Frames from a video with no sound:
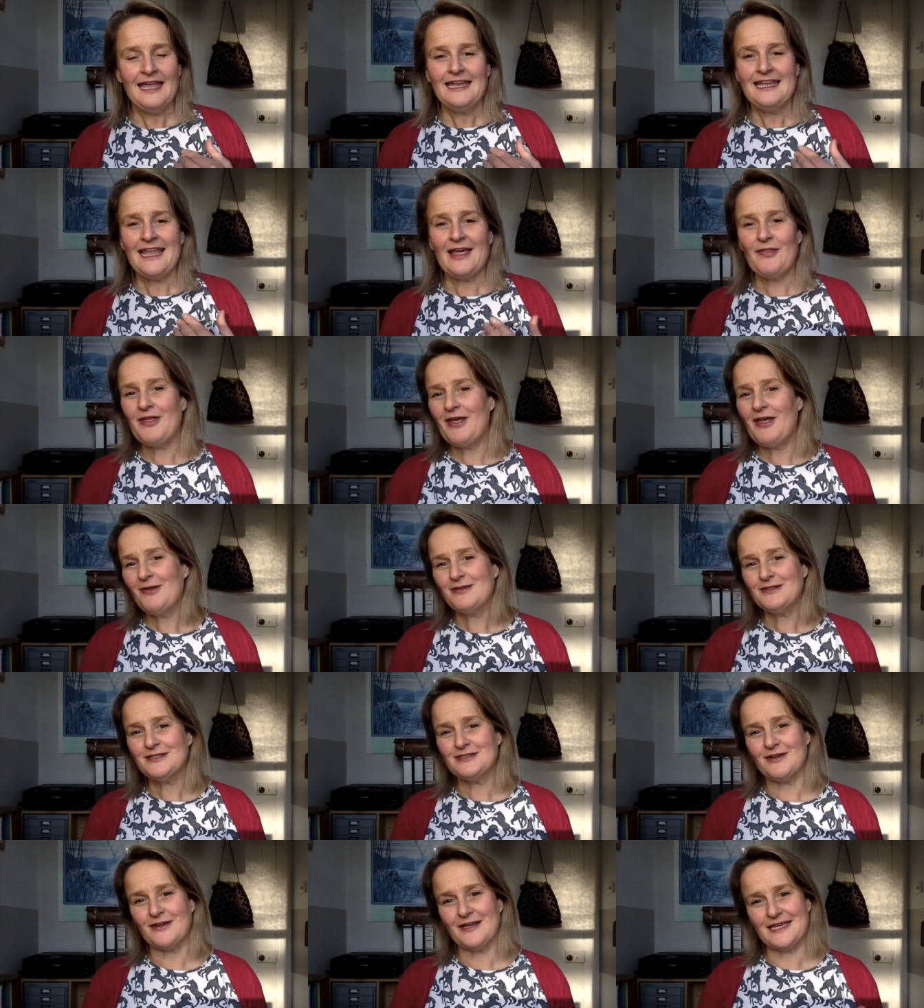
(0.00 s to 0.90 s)
Now, the
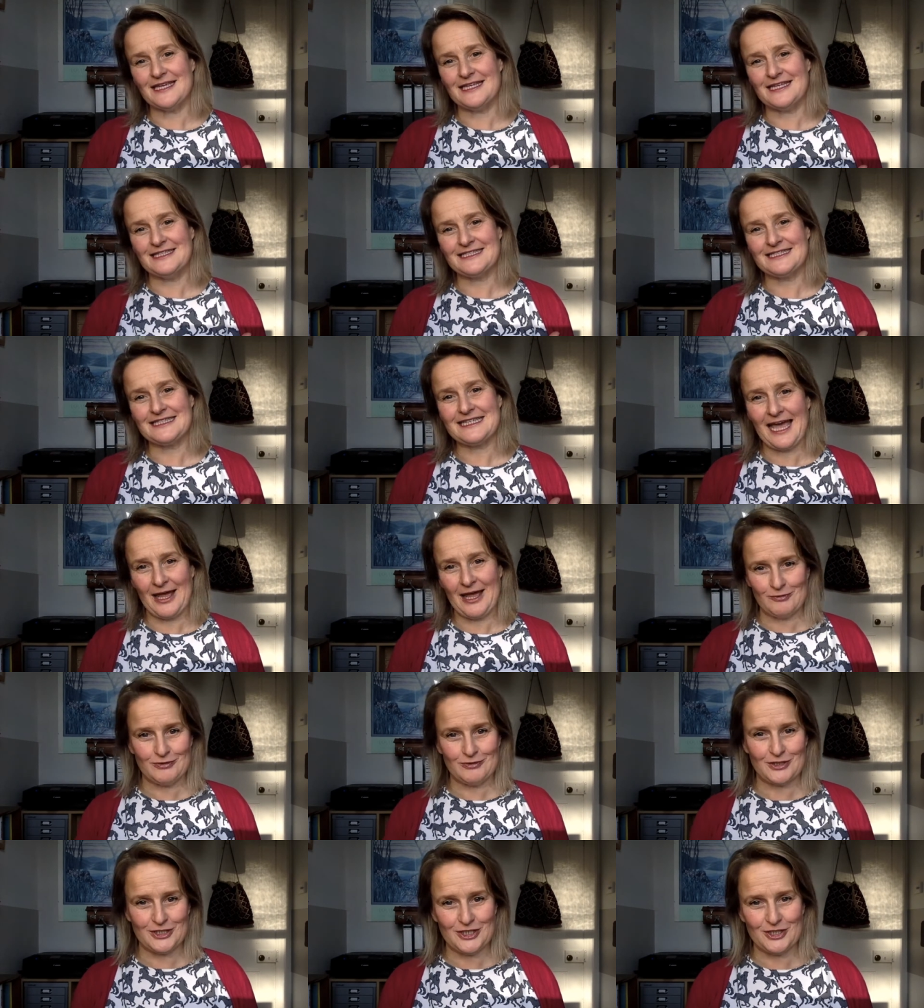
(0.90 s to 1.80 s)
answer is
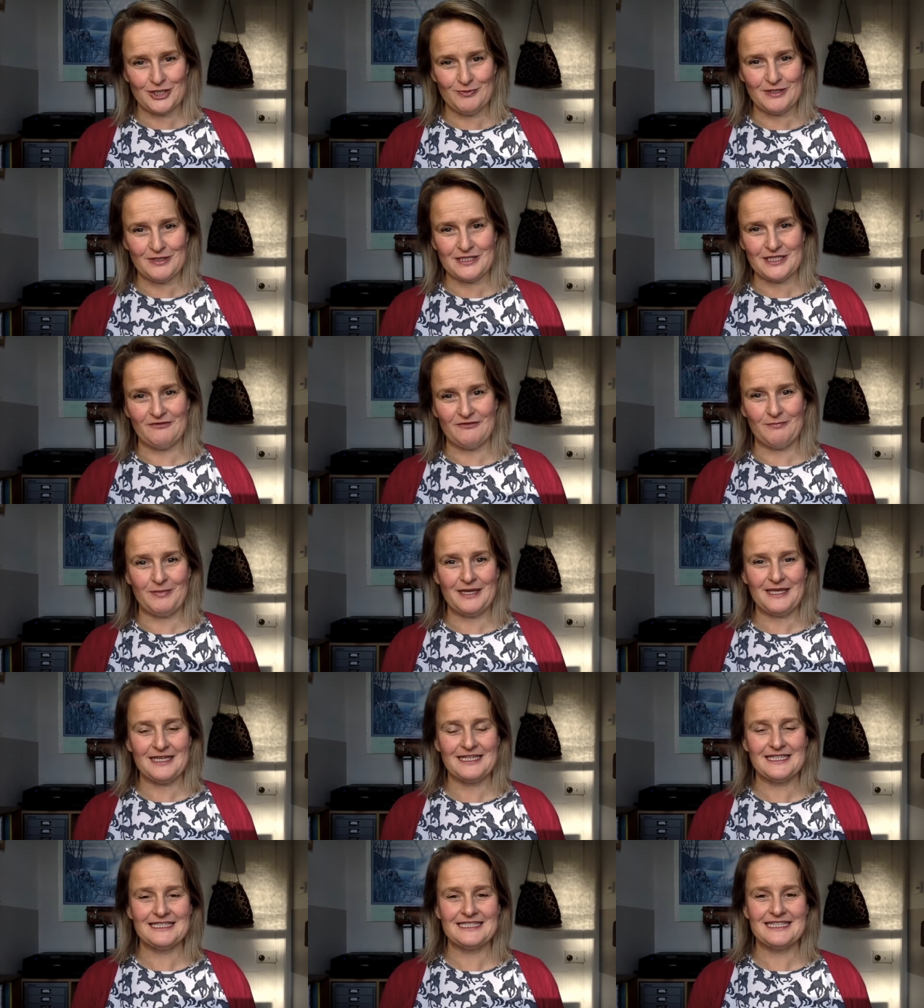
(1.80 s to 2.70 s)
counterintuitive
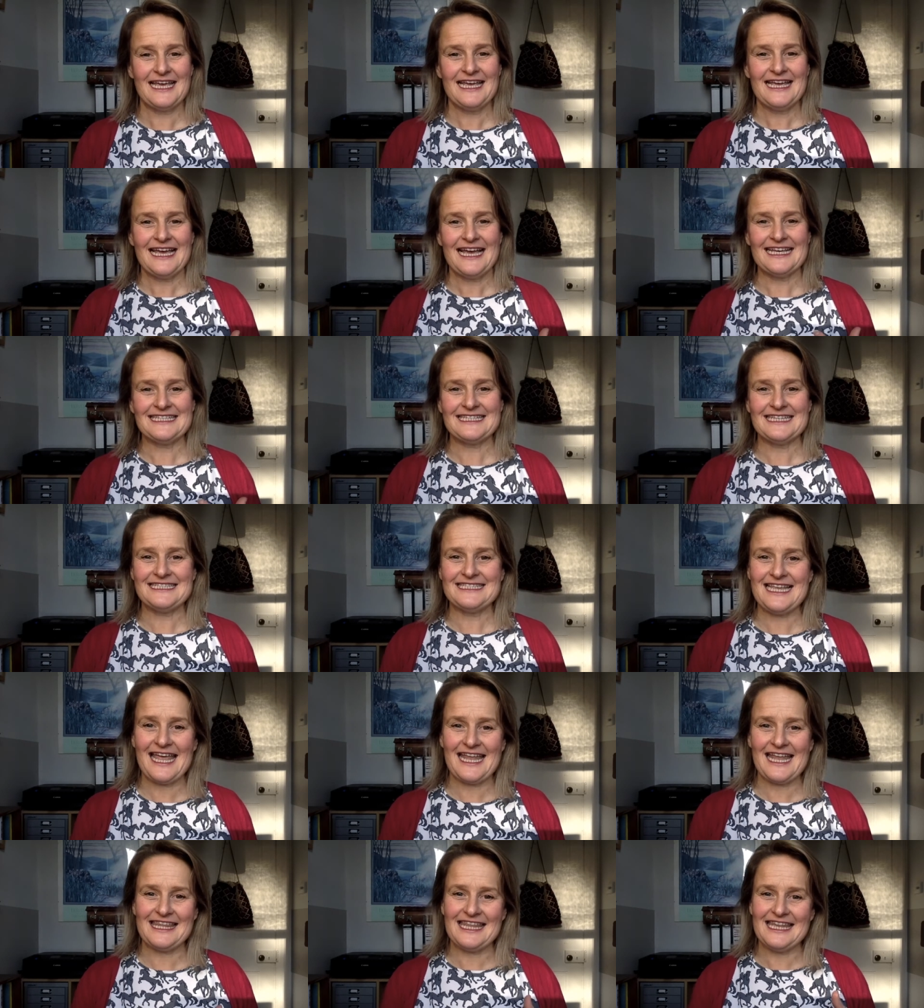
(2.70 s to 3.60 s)
because, as I
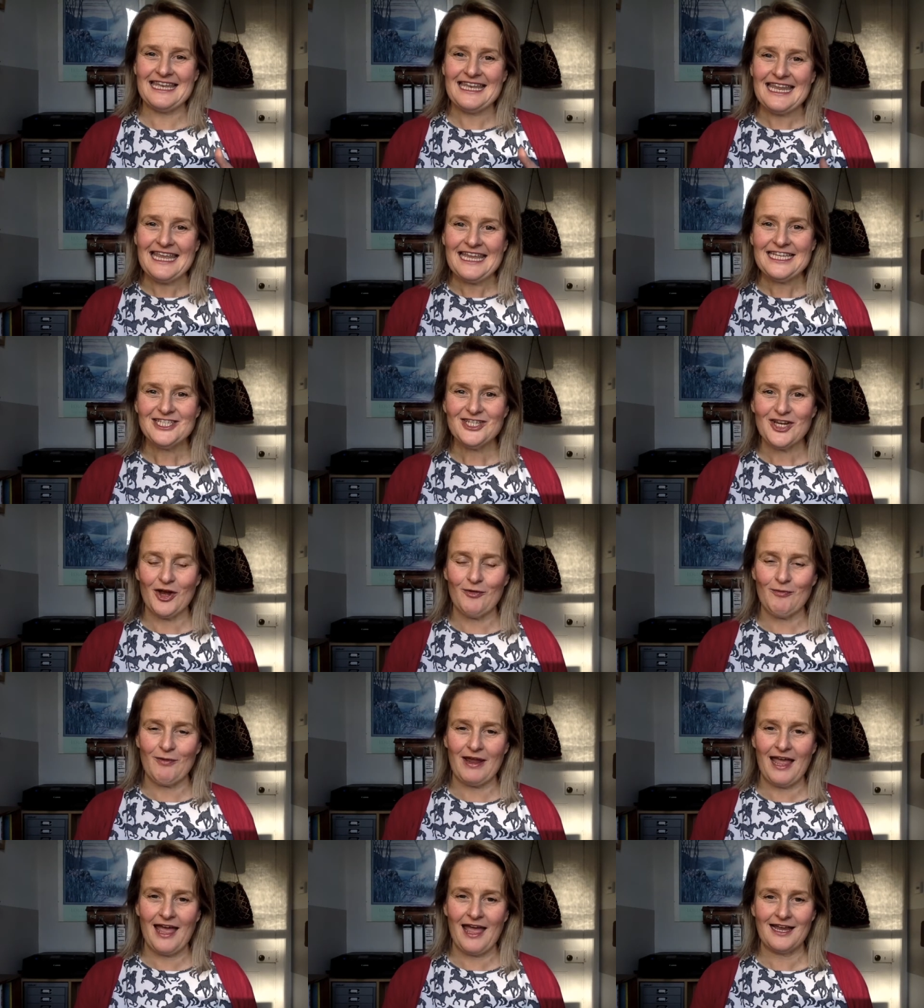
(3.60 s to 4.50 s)
said, the knee-jerk
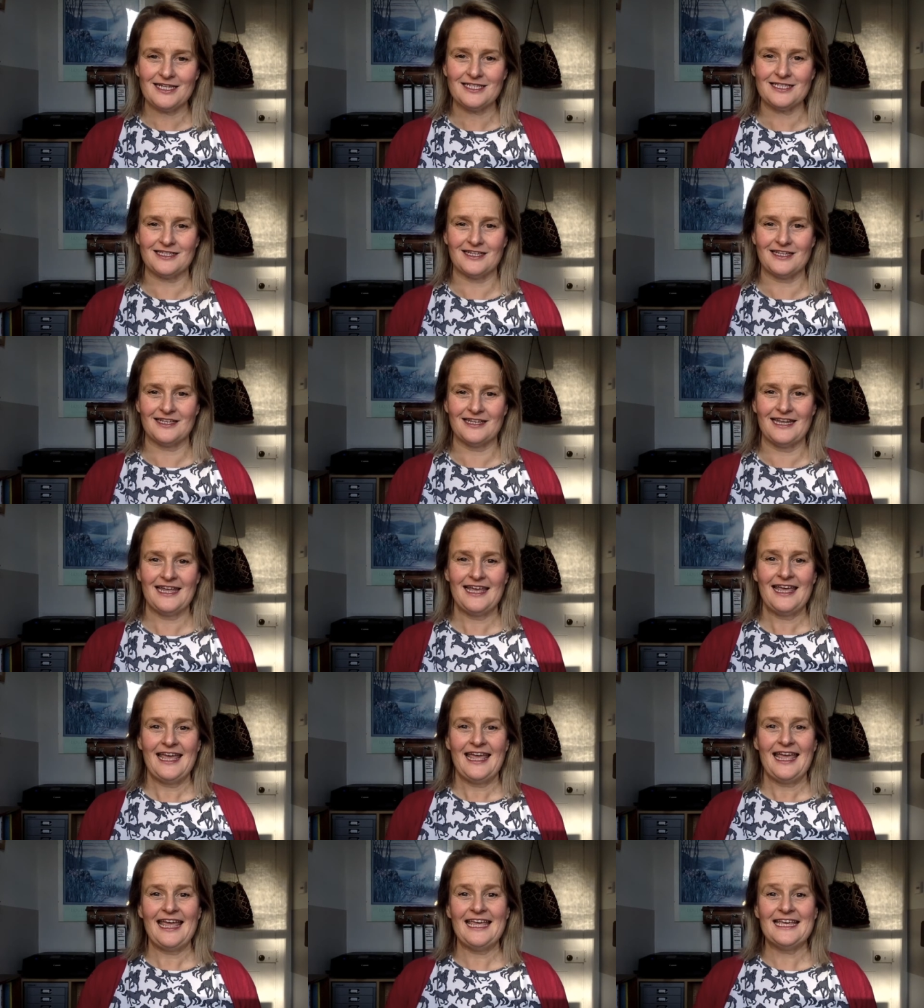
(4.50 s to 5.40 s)
reaction
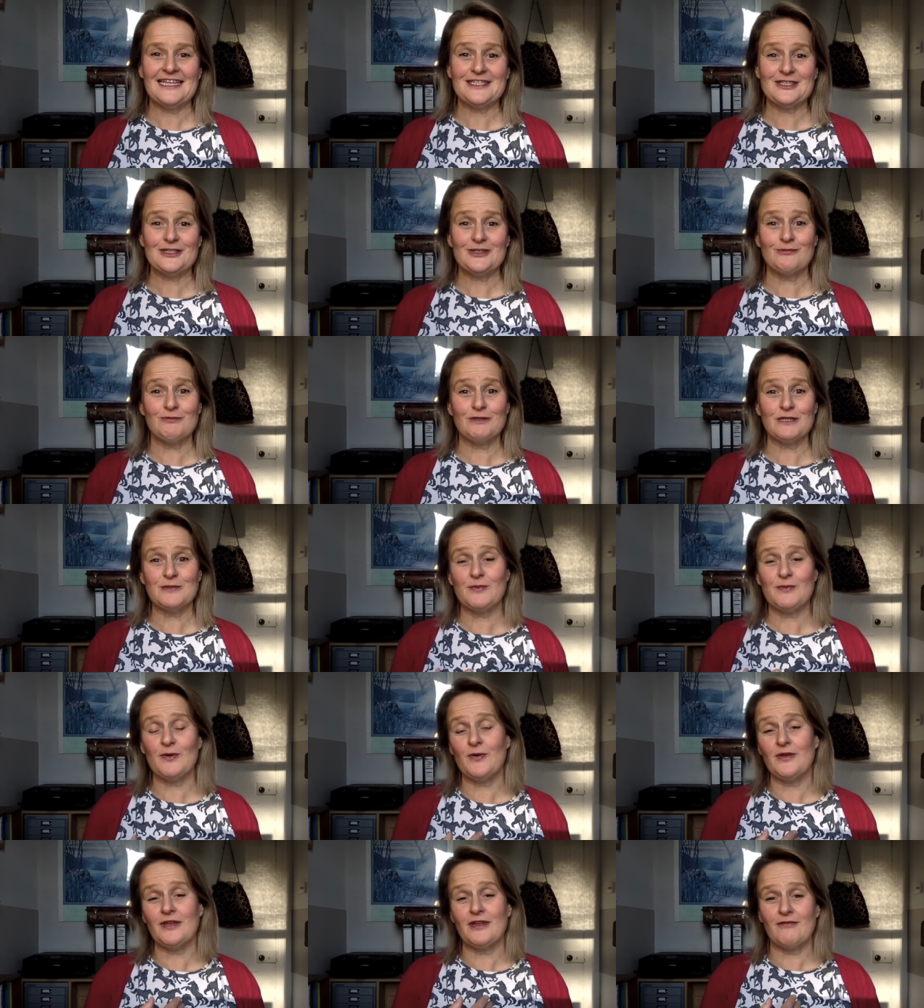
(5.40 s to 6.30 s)
is to
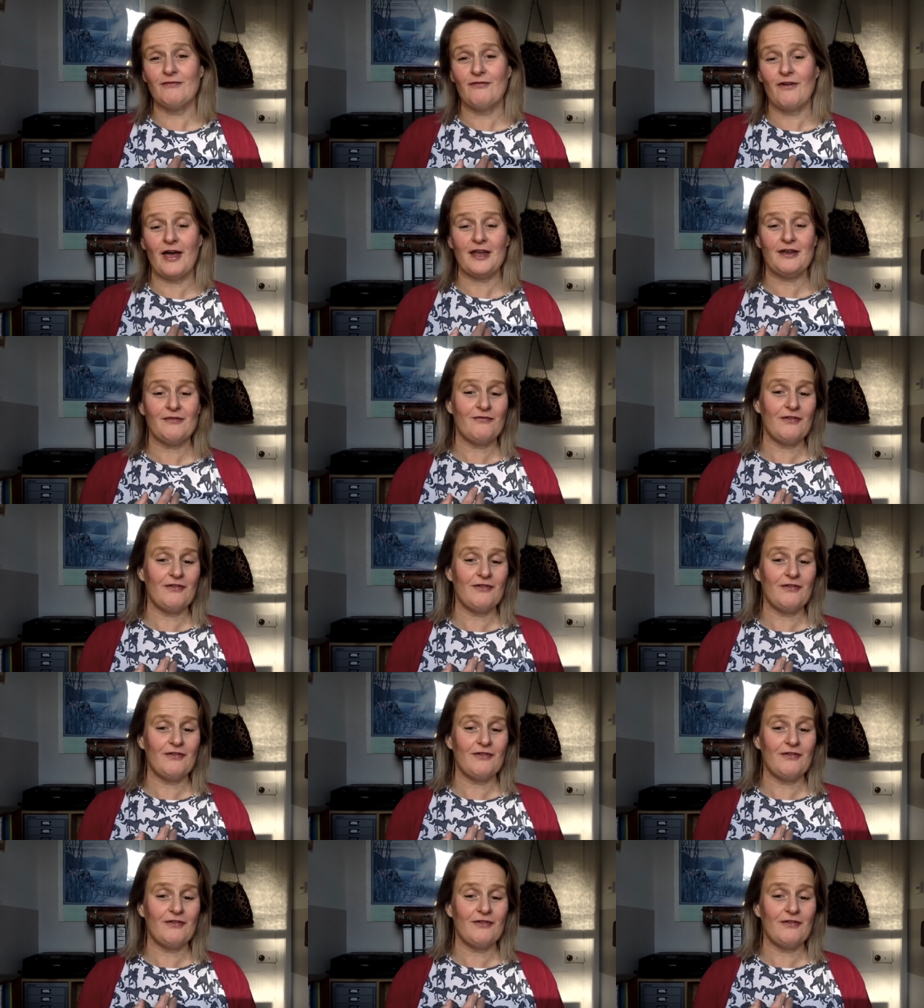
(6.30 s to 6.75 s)
respond in fight,